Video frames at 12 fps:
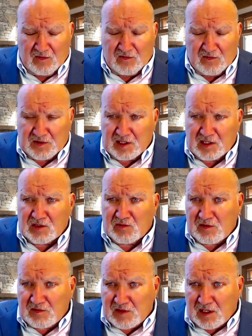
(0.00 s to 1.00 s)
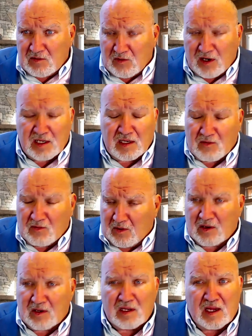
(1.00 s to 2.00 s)
the things we've done right and
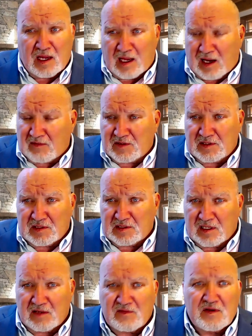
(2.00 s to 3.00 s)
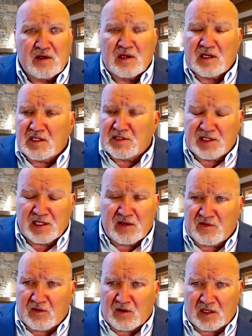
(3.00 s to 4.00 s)
wrong after this life, is there
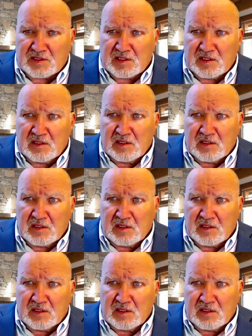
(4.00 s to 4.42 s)
for us.